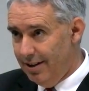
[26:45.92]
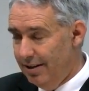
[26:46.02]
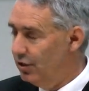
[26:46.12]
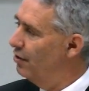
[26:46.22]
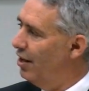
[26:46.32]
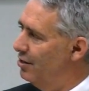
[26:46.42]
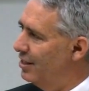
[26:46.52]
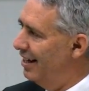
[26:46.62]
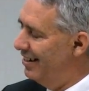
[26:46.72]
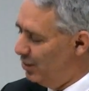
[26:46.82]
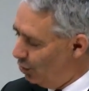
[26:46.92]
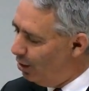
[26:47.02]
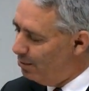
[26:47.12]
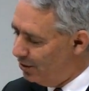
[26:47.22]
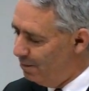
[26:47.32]
So those are the
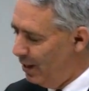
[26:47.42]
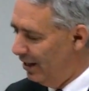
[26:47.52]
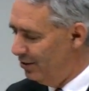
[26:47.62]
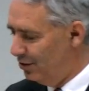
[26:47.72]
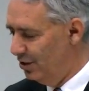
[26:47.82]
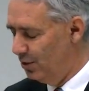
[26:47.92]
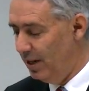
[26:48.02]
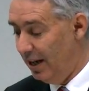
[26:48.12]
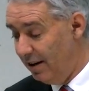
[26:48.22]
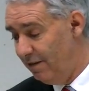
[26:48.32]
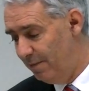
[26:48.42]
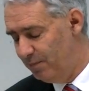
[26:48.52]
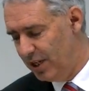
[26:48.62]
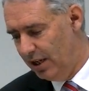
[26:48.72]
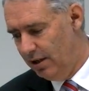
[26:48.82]
types of balances we have.
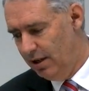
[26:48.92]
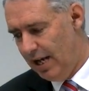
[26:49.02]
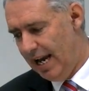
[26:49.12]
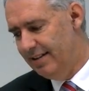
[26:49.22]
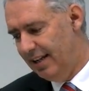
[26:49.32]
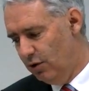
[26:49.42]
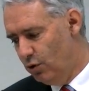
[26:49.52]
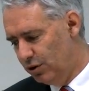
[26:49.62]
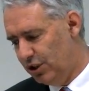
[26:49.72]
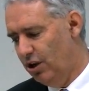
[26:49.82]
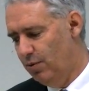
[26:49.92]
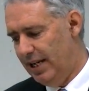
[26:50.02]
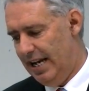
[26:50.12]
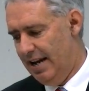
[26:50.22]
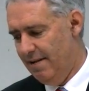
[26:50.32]
And then also
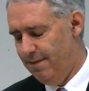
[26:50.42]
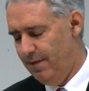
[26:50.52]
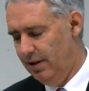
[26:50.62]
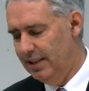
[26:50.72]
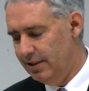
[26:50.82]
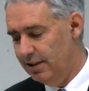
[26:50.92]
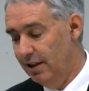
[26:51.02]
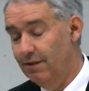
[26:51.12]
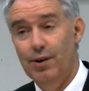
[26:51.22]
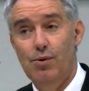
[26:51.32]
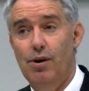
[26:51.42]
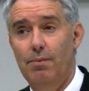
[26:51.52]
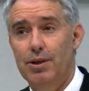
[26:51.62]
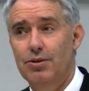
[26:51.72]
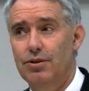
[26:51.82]
we have legislative requirements.